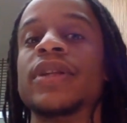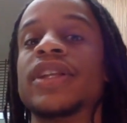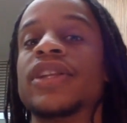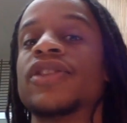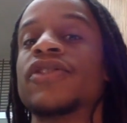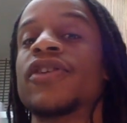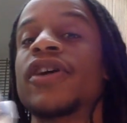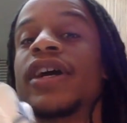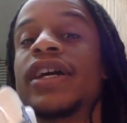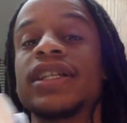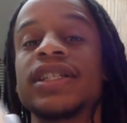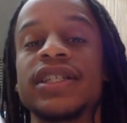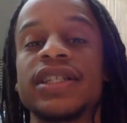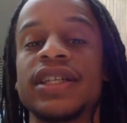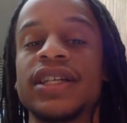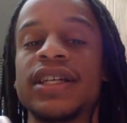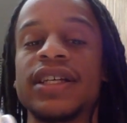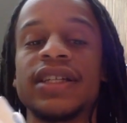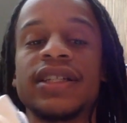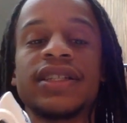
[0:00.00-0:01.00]
crazy
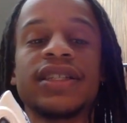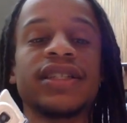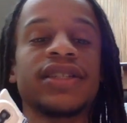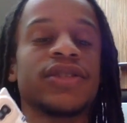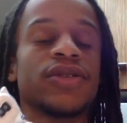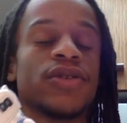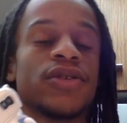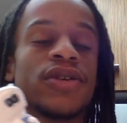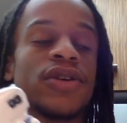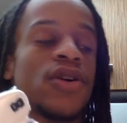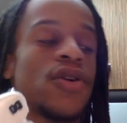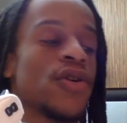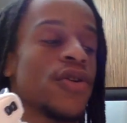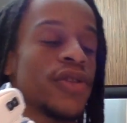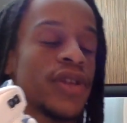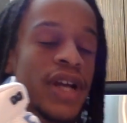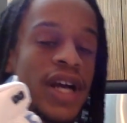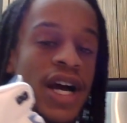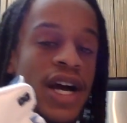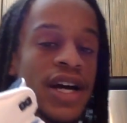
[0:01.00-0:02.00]
Yeezys or all
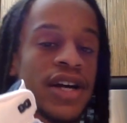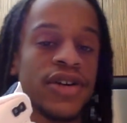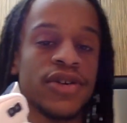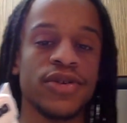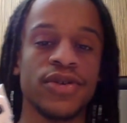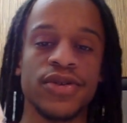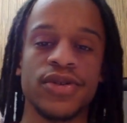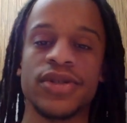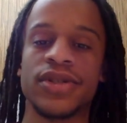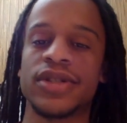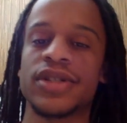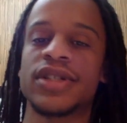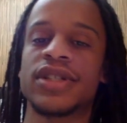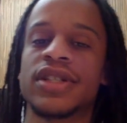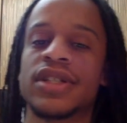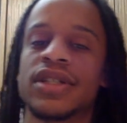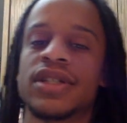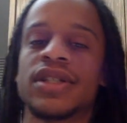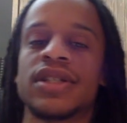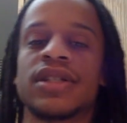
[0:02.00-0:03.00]
the
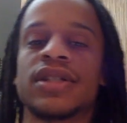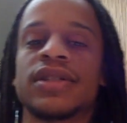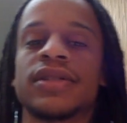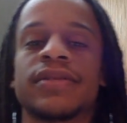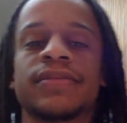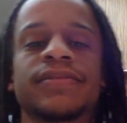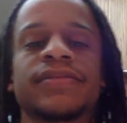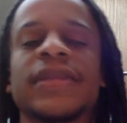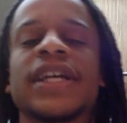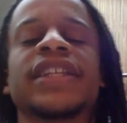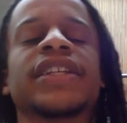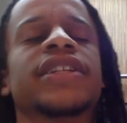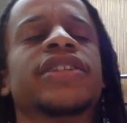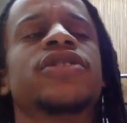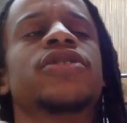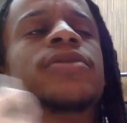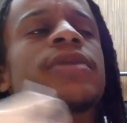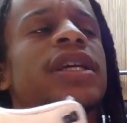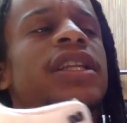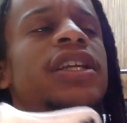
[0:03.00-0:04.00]
Concords, not
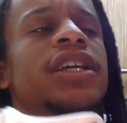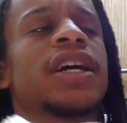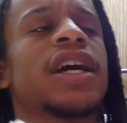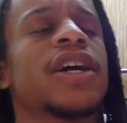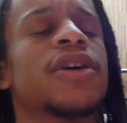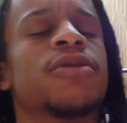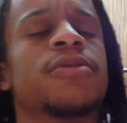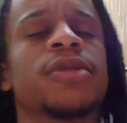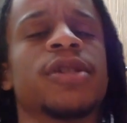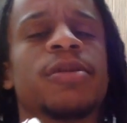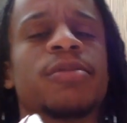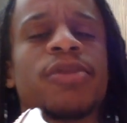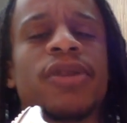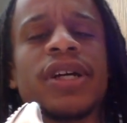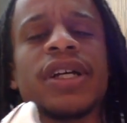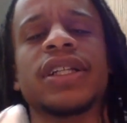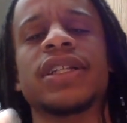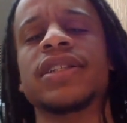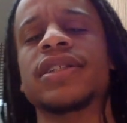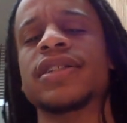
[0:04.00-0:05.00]
the Concord, but the
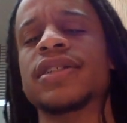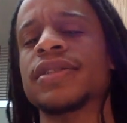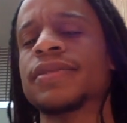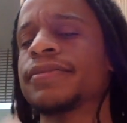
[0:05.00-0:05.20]
Breads.